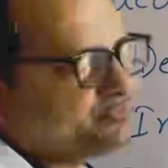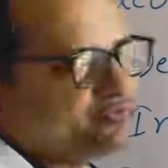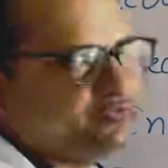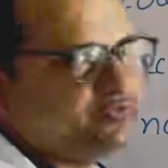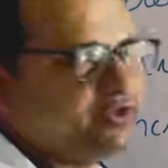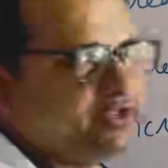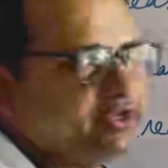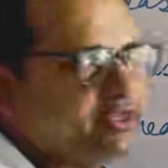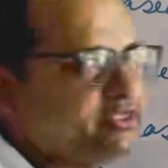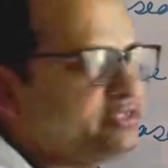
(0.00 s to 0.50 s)

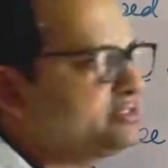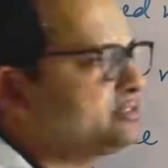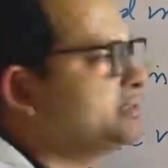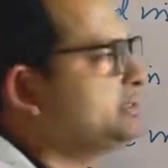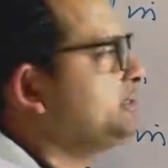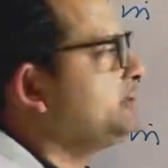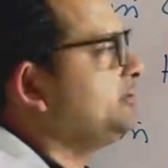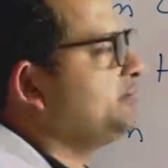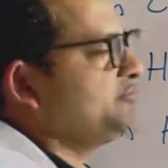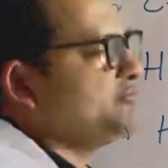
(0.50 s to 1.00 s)
very
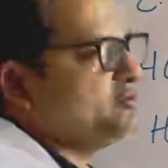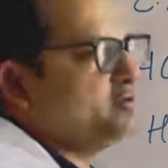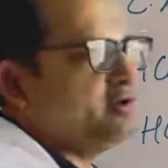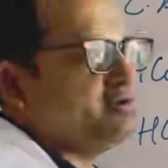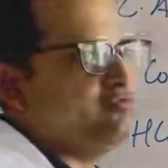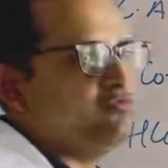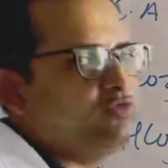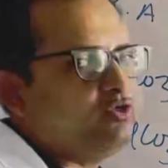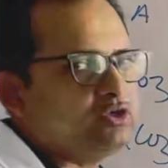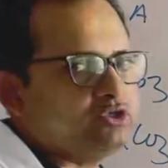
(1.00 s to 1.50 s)
easily if you
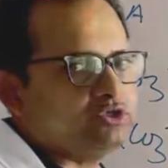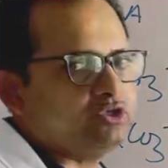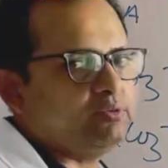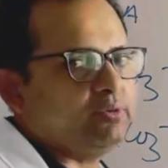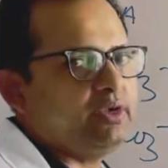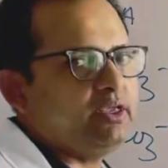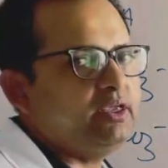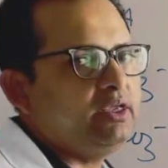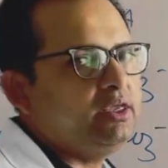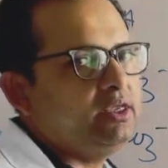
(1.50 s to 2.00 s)
have watched
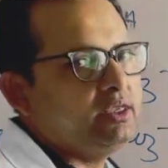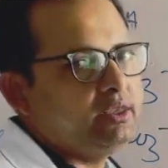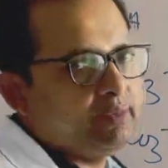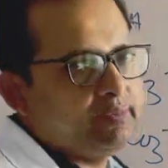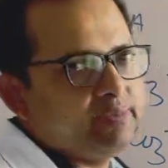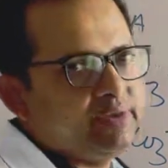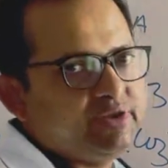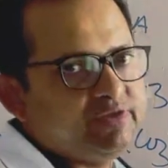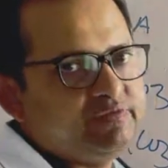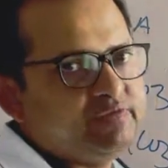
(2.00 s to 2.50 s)
my
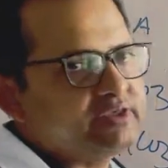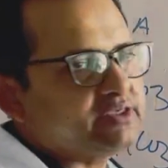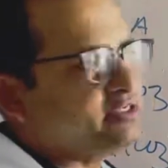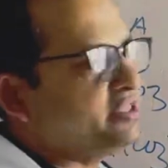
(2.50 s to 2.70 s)
previous